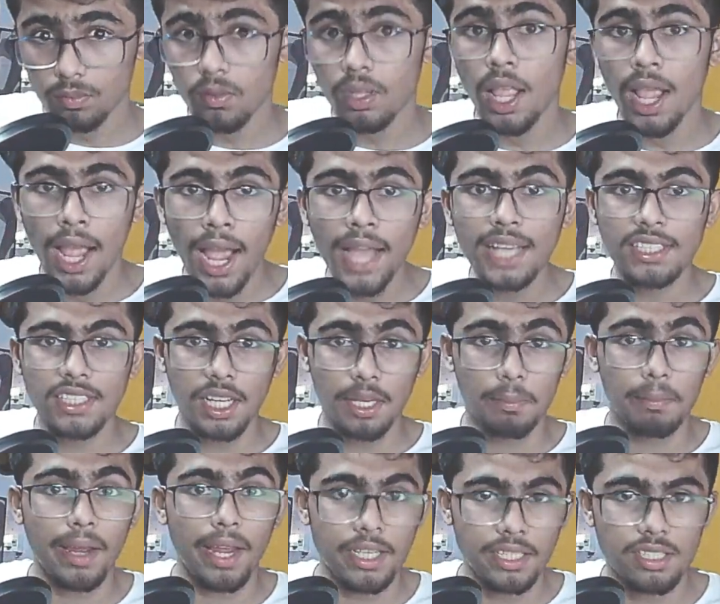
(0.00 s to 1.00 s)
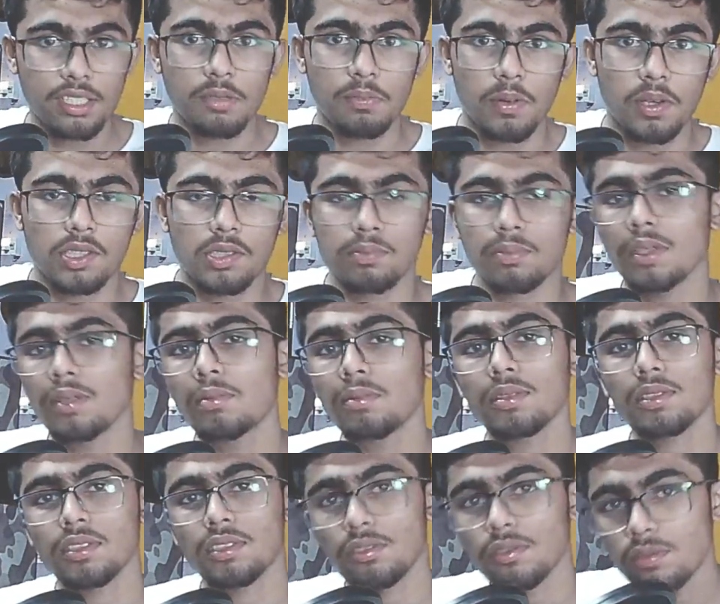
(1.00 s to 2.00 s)
as unbiased as possible,
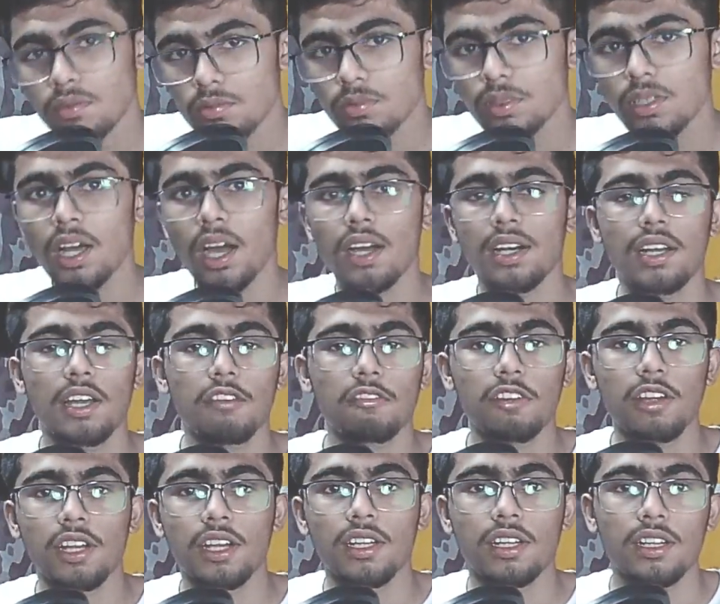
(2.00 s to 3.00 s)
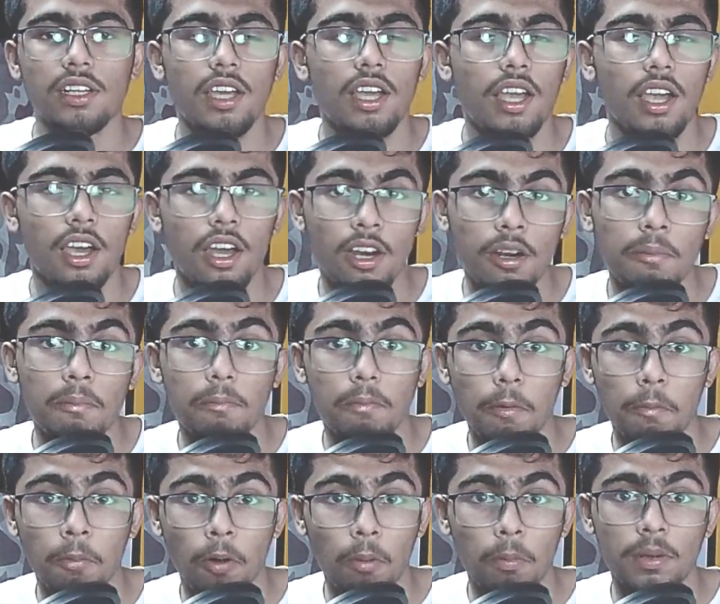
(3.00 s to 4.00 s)
because you can't have a
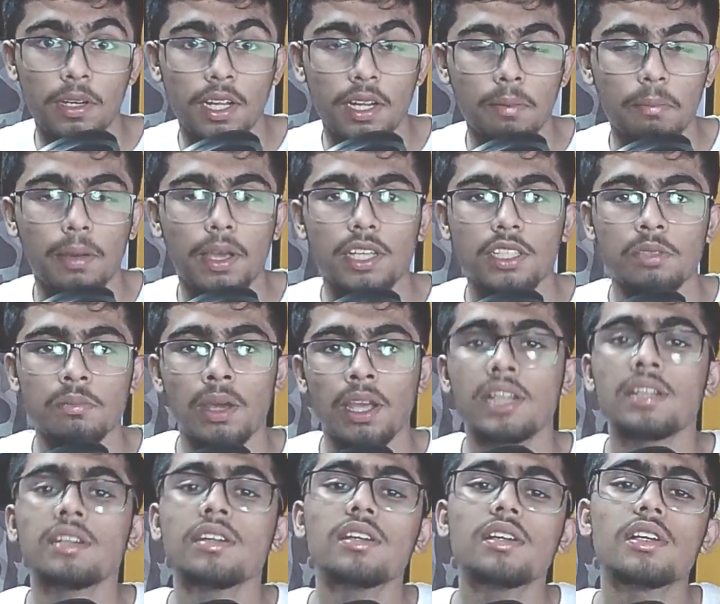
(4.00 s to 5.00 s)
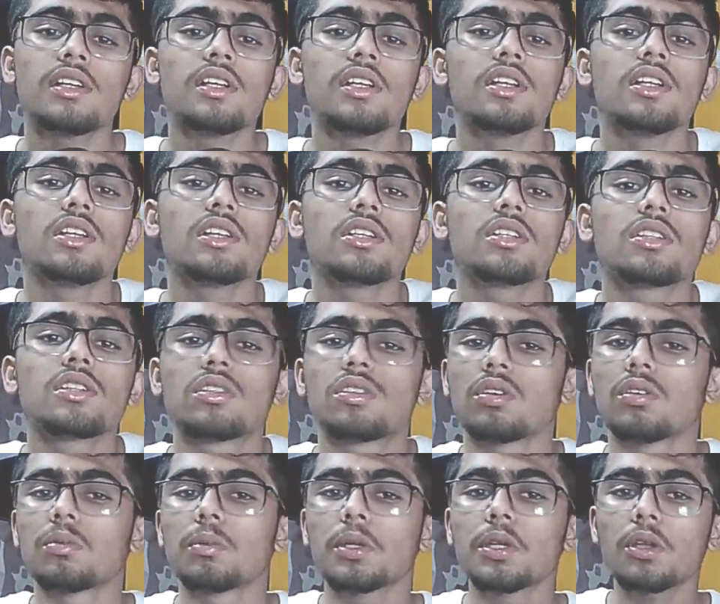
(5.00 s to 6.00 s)
properly unbiased mind. So
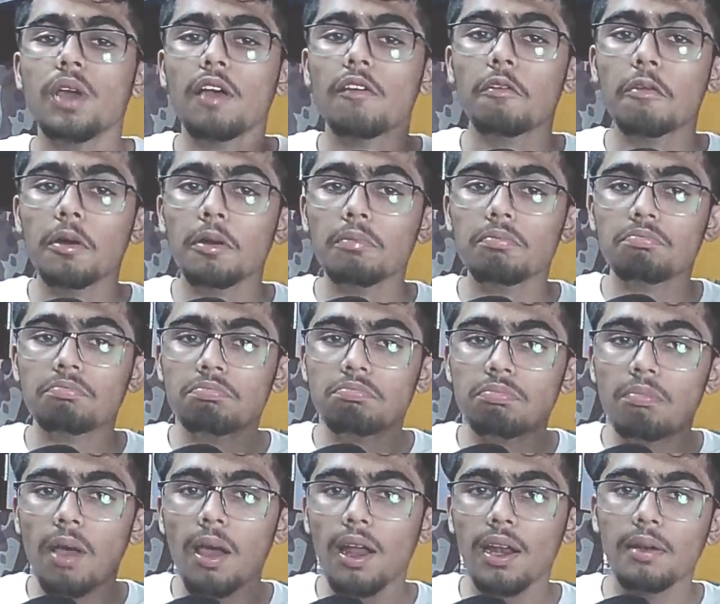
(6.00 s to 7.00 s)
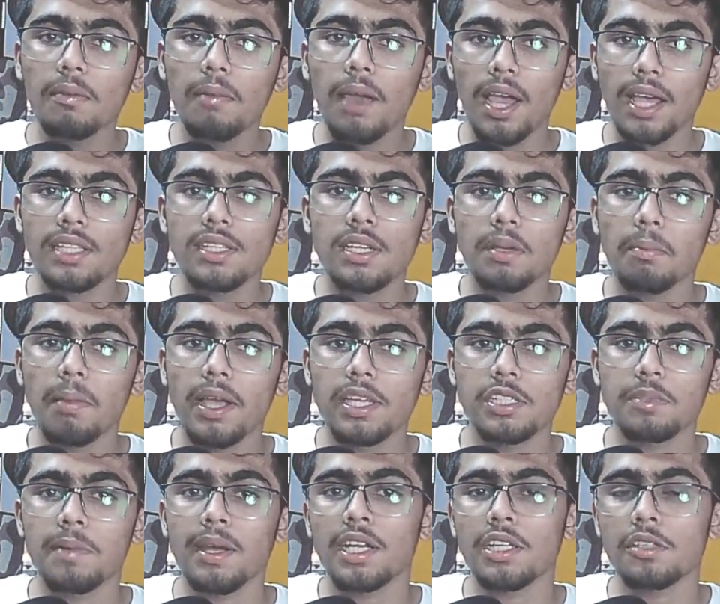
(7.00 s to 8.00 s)
we need to have as unbiased
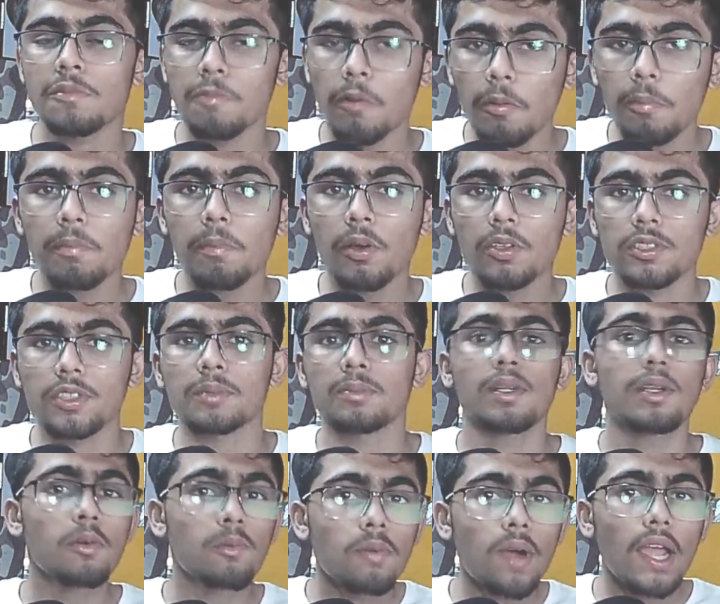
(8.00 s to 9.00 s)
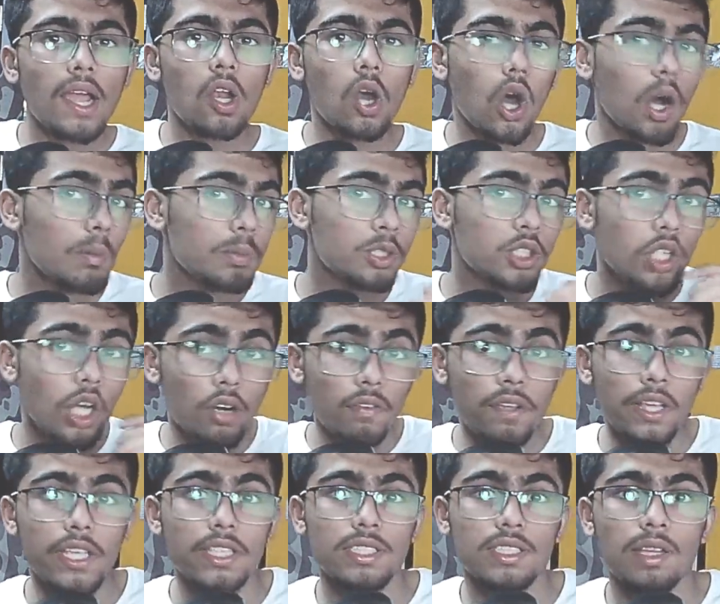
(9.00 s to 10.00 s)
mind as possible while
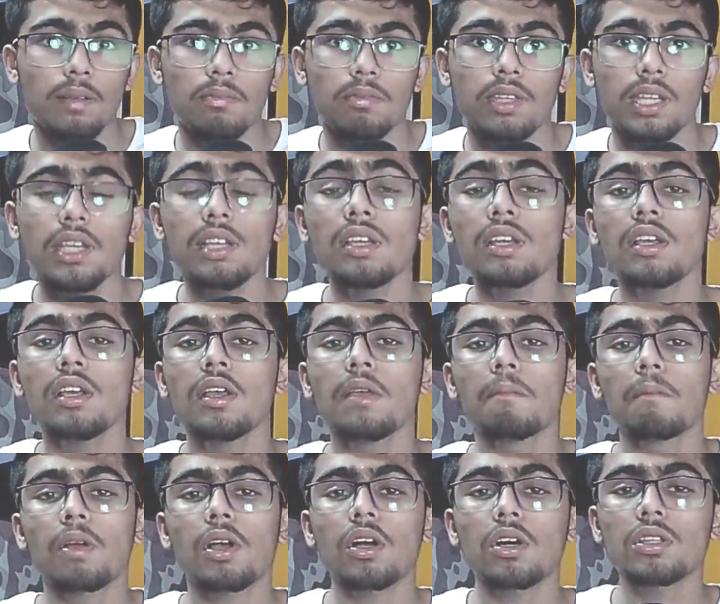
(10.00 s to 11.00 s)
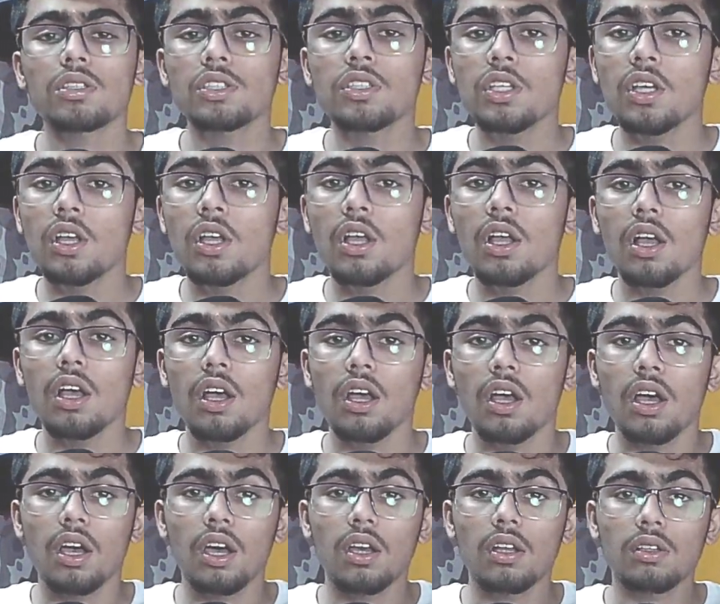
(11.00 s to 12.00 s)
observing something, because
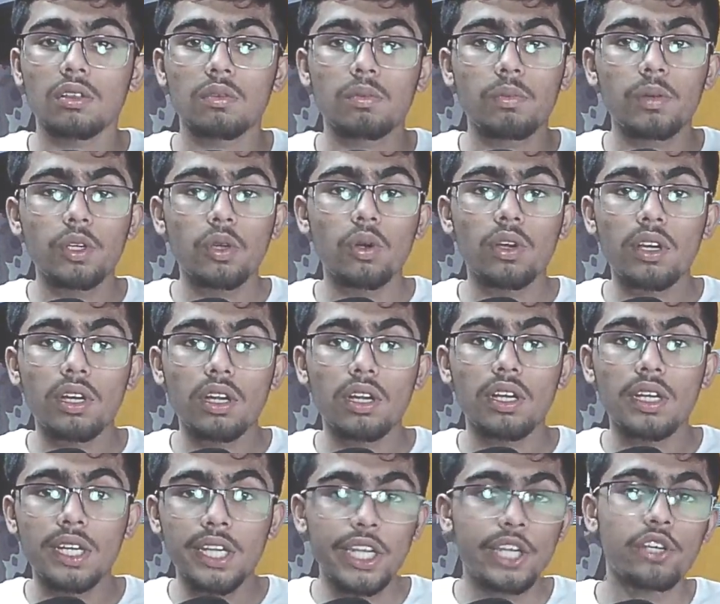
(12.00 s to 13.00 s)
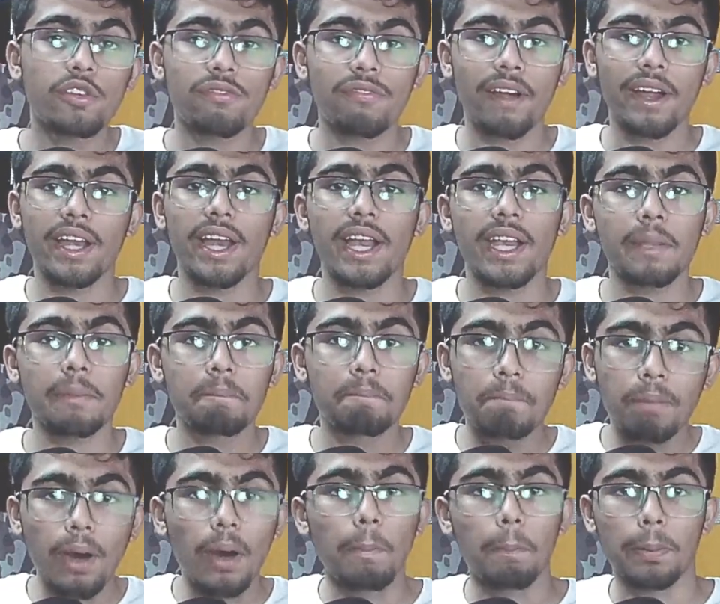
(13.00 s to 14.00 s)
we don't need to find any
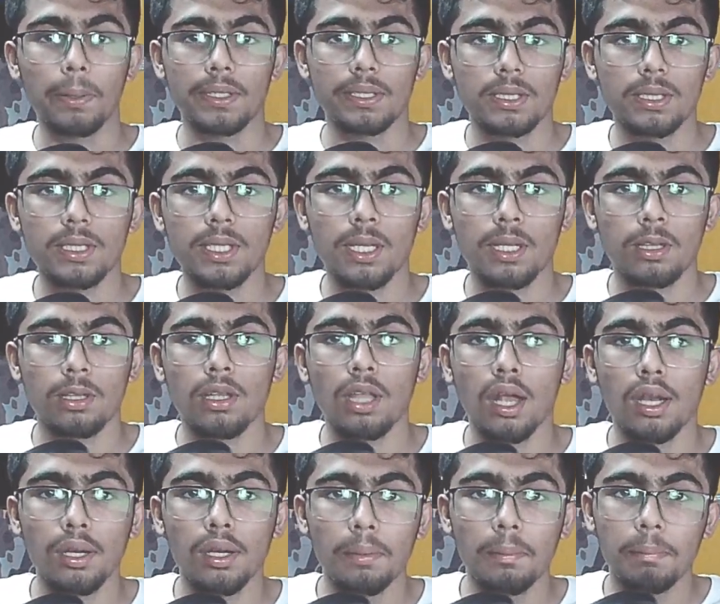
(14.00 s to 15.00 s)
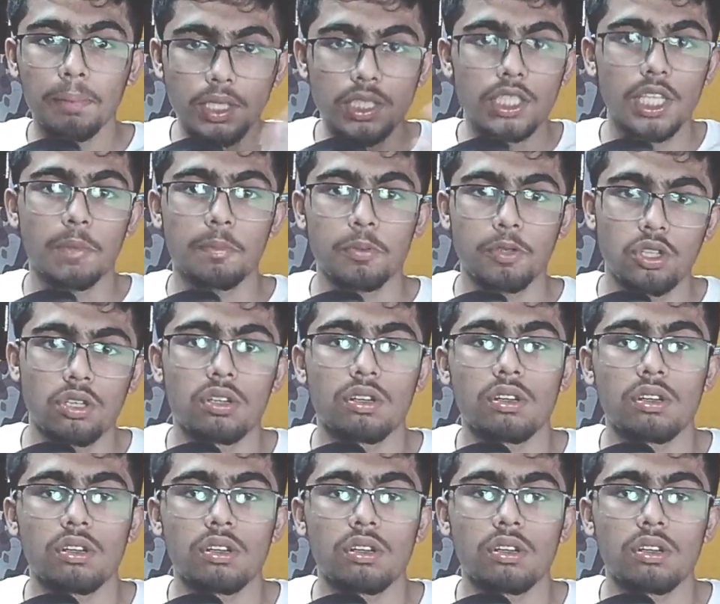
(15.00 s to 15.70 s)
purpose in that perception.